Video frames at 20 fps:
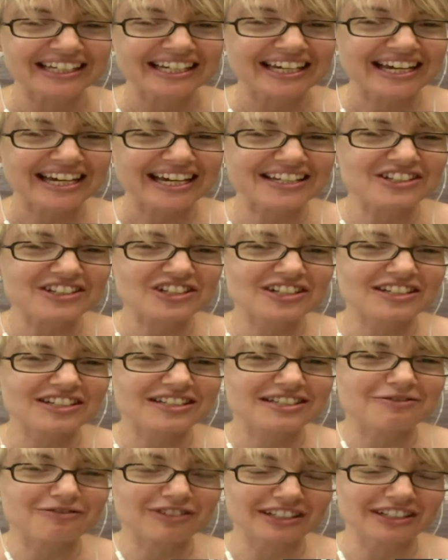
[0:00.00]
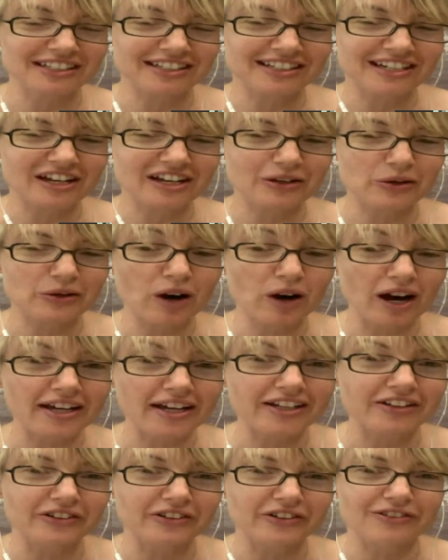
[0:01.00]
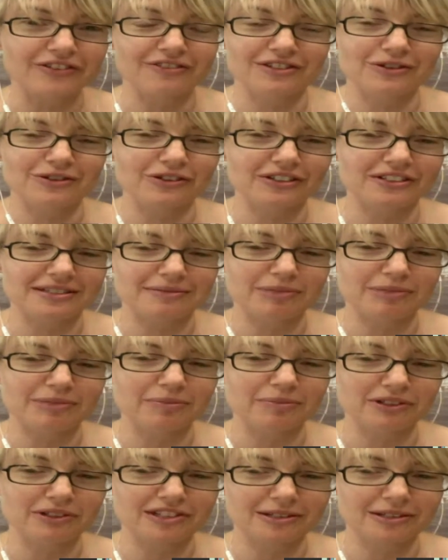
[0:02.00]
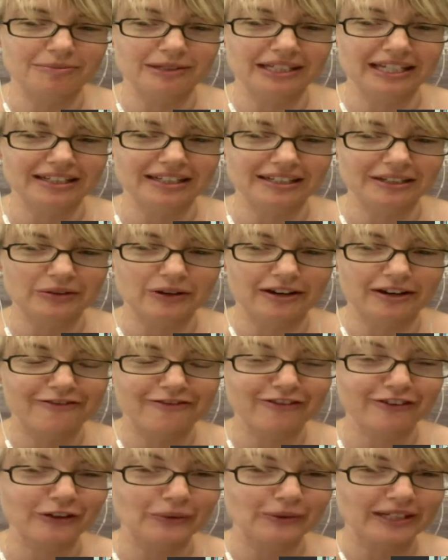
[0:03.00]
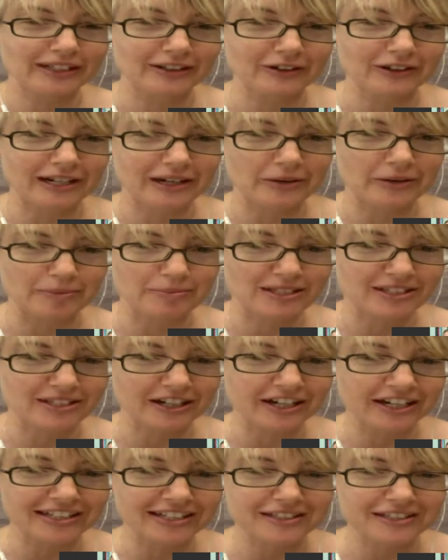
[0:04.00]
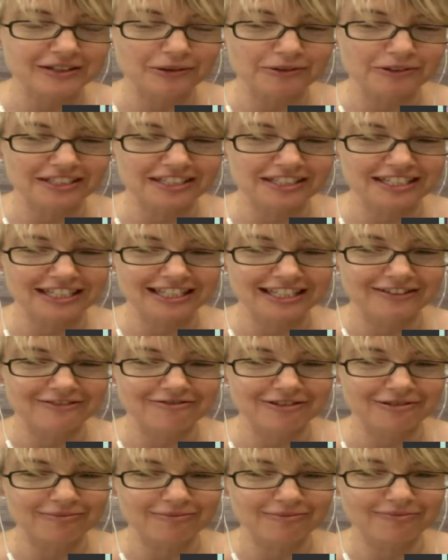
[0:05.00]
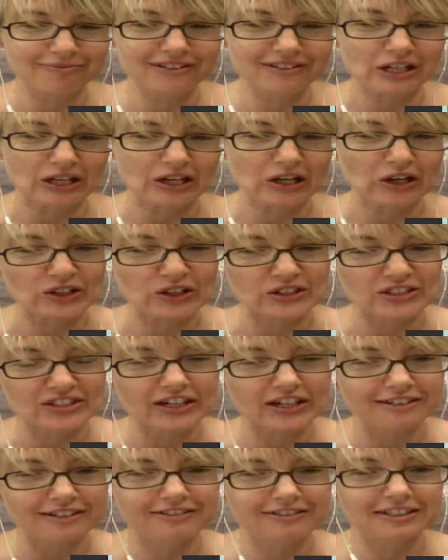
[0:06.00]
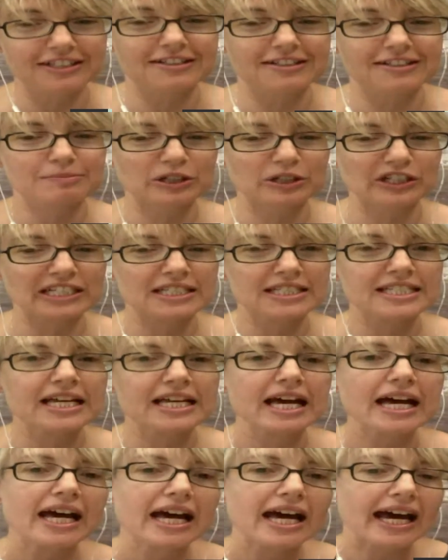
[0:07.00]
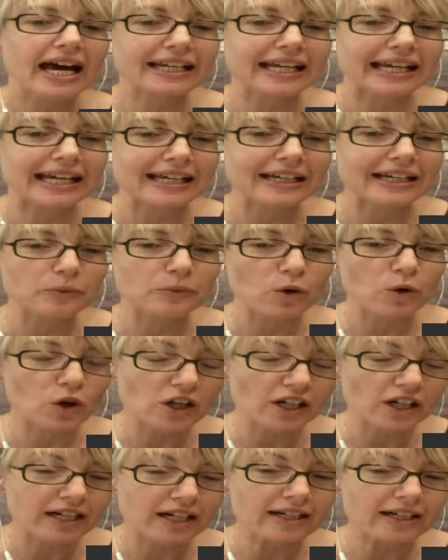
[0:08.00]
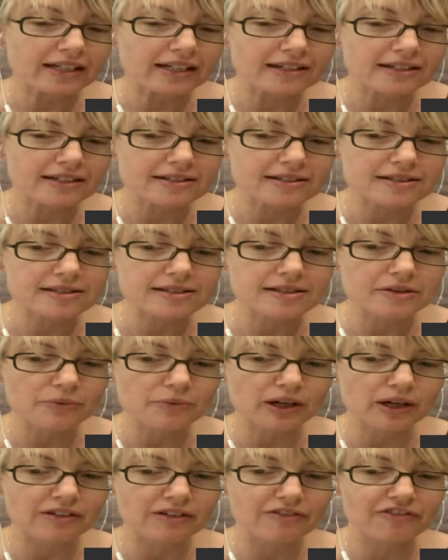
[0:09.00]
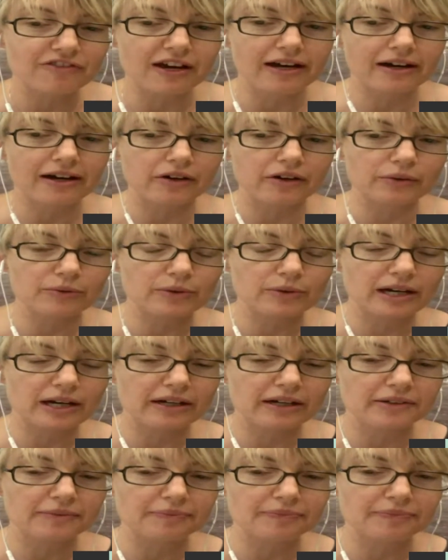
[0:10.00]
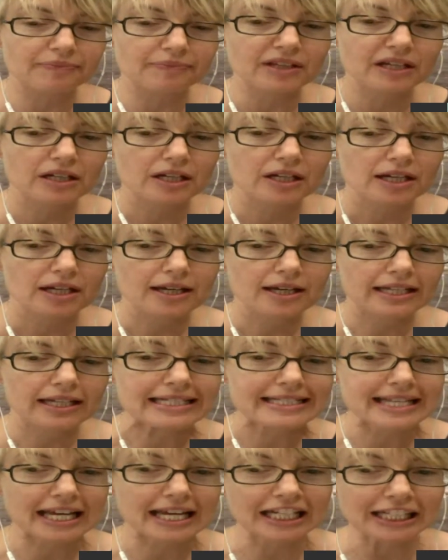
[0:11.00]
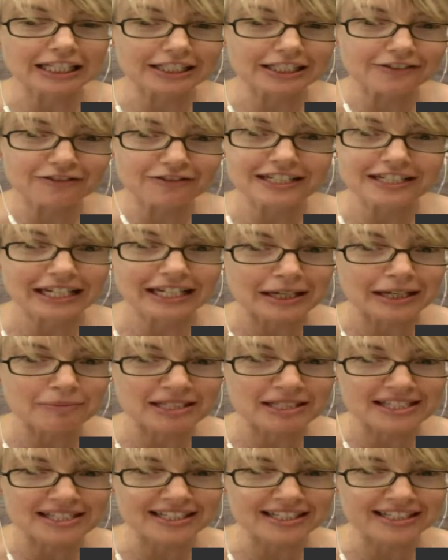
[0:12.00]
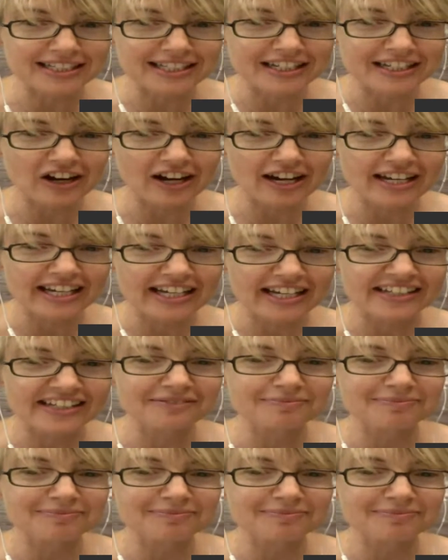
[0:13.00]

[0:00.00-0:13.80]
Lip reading: And she's written quite a lot of stories and published them and getting quite a following on our website, so we wanted to hear from her side of the experience. And Ian Walker is one of our executive team in Sydney. Hi, Ian.